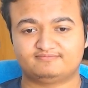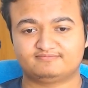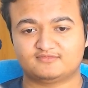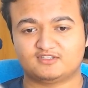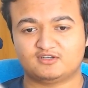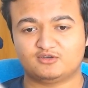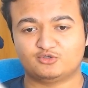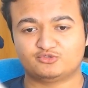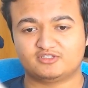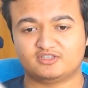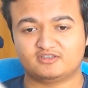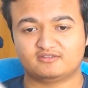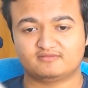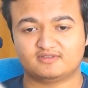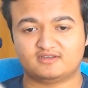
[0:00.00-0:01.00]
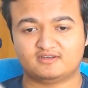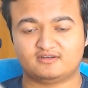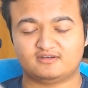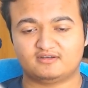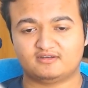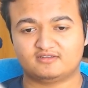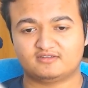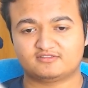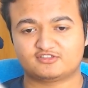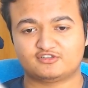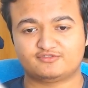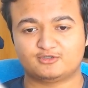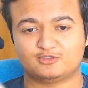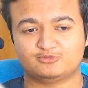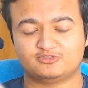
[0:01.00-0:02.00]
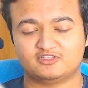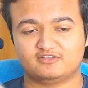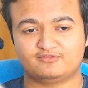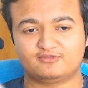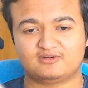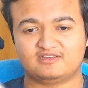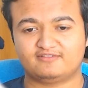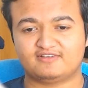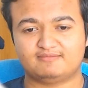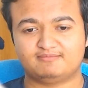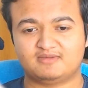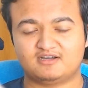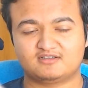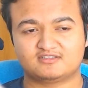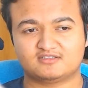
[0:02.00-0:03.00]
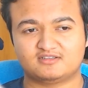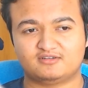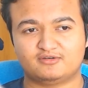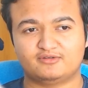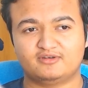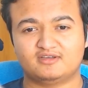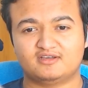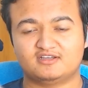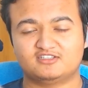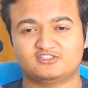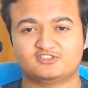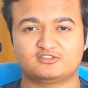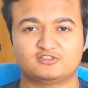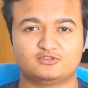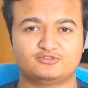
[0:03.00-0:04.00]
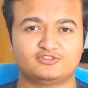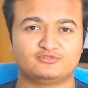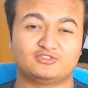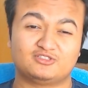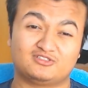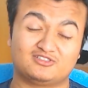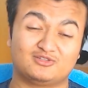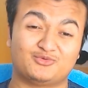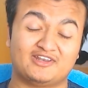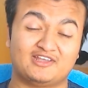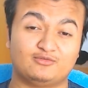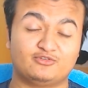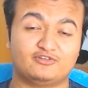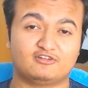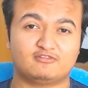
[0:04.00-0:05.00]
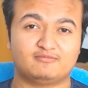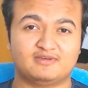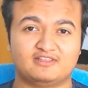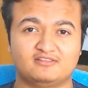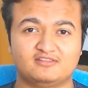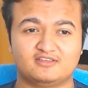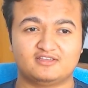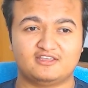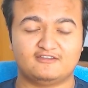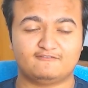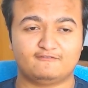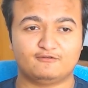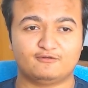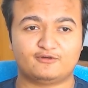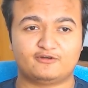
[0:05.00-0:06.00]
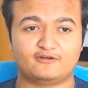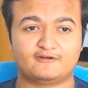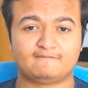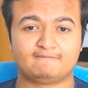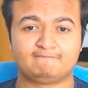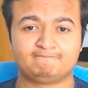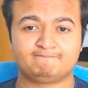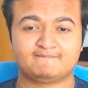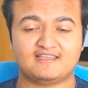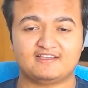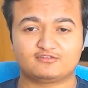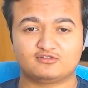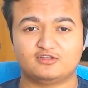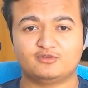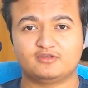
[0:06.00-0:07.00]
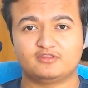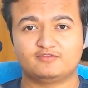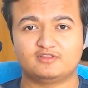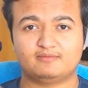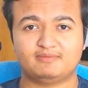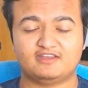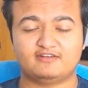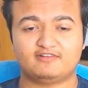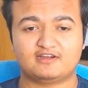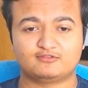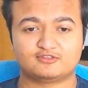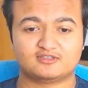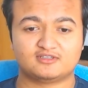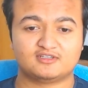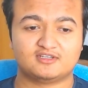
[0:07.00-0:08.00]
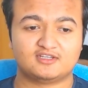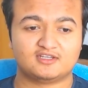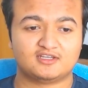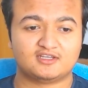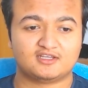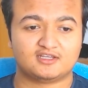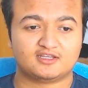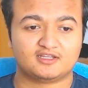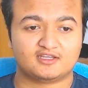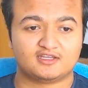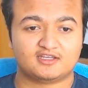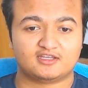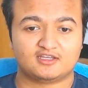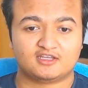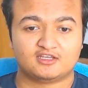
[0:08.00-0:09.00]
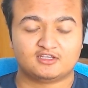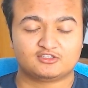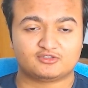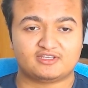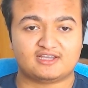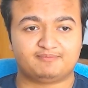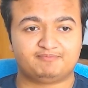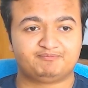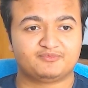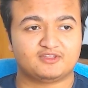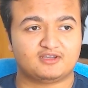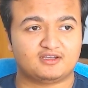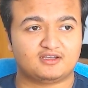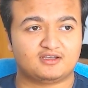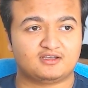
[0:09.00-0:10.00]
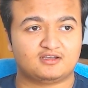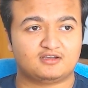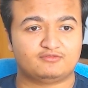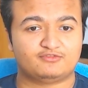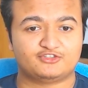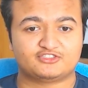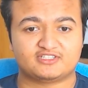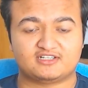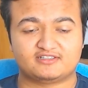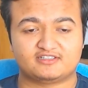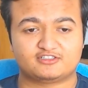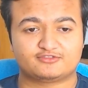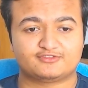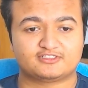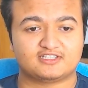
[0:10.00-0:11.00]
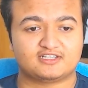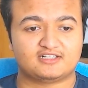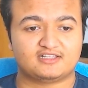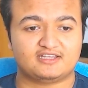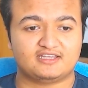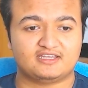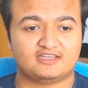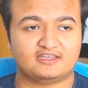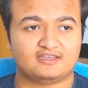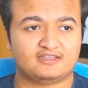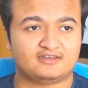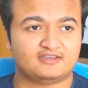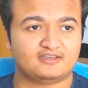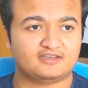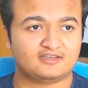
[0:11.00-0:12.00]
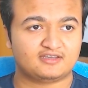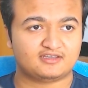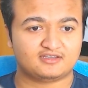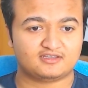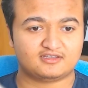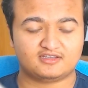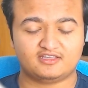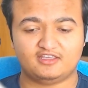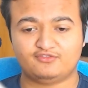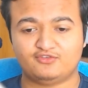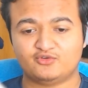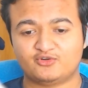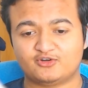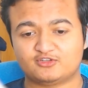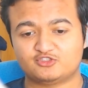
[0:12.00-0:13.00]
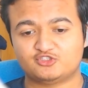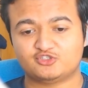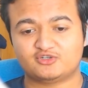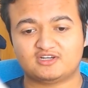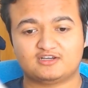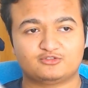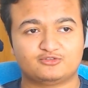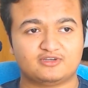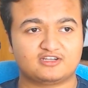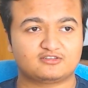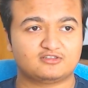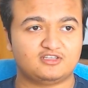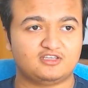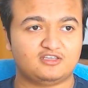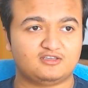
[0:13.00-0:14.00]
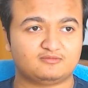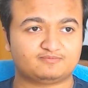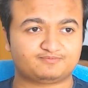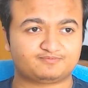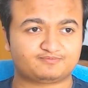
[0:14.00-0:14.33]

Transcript: hosting server hosting for like $5 on DigitalOcean, which is the one I would recommend if you are actually going with a paid route. So yeah, Vercel, there's Vercel, and if you're not sure how to actually,